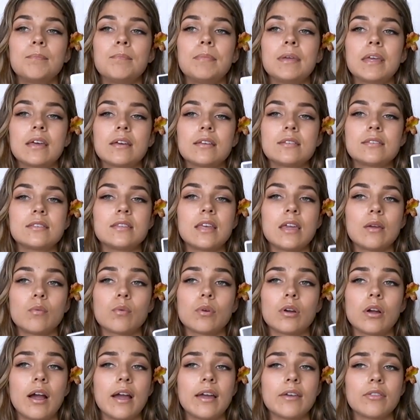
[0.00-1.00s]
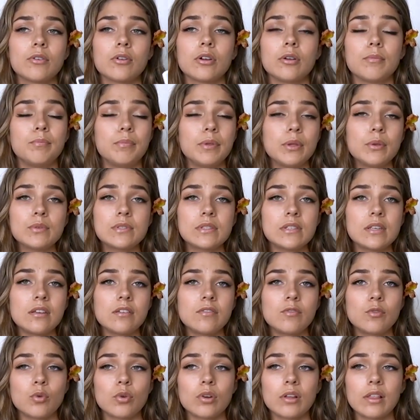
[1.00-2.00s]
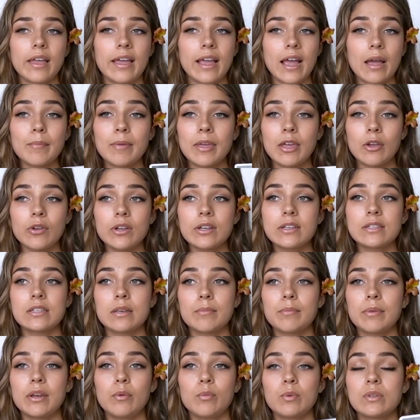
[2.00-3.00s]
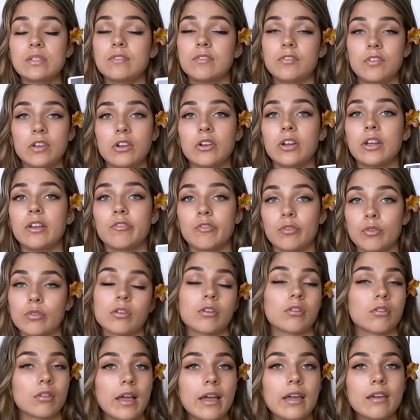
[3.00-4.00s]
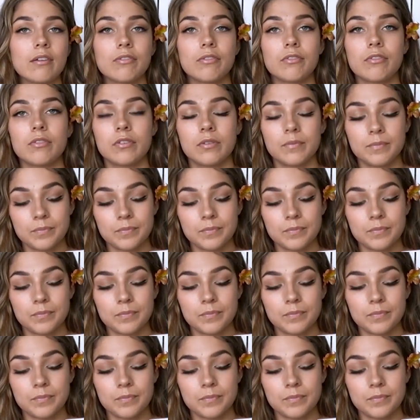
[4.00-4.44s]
because they were either abusive or like, I'm hearing somebody was fearing for their life.